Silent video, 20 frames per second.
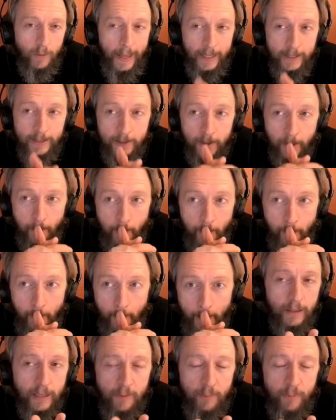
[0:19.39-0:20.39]
And so
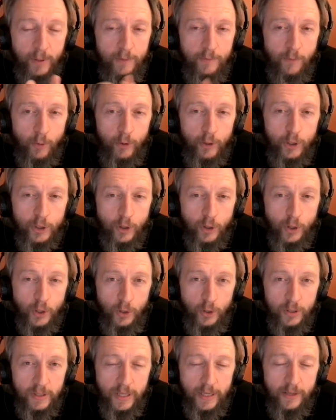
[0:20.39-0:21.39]
Lethbridge voters aren't
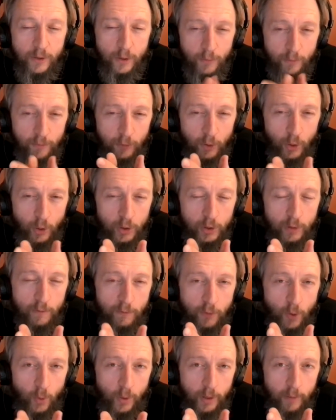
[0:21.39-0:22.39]
used to that. They're used to
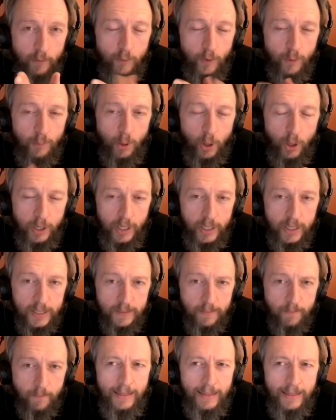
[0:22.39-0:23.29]
voting for parties.